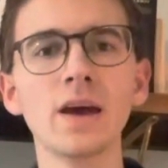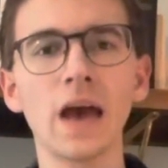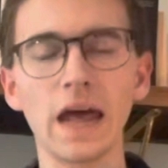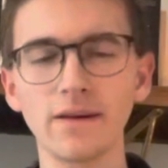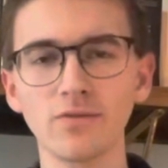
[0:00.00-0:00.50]

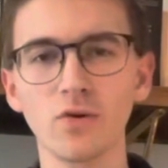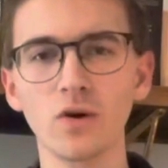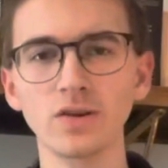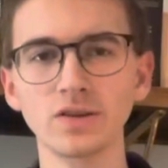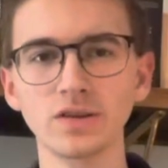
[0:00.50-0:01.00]
And of
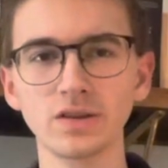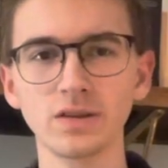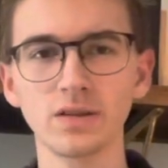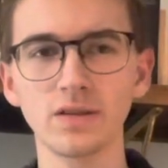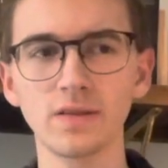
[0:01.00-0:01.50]
course,
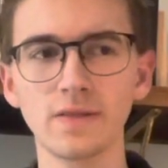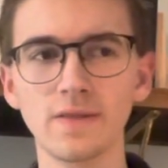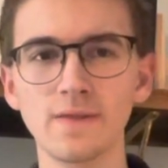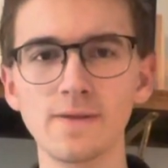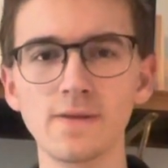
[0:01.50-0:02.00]

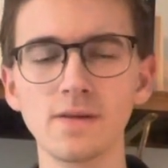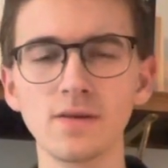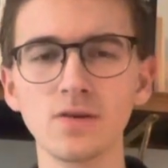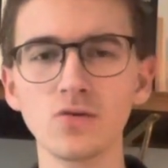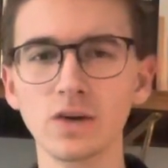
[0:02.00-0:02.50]
you